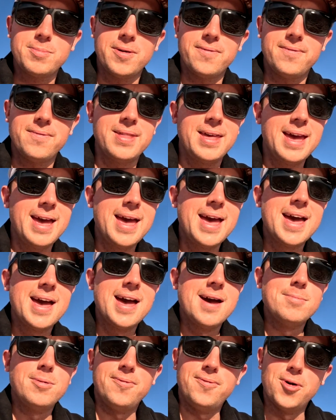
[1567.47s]
But
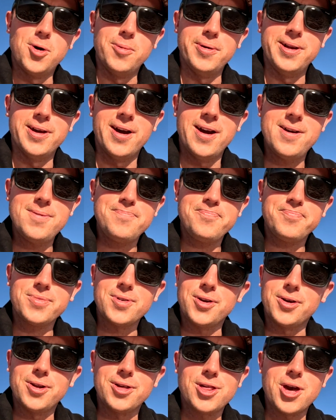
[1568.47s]
before we do, I'm
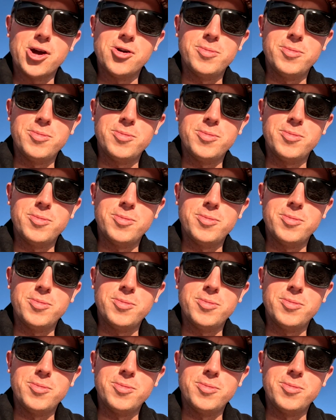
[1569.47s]
going to show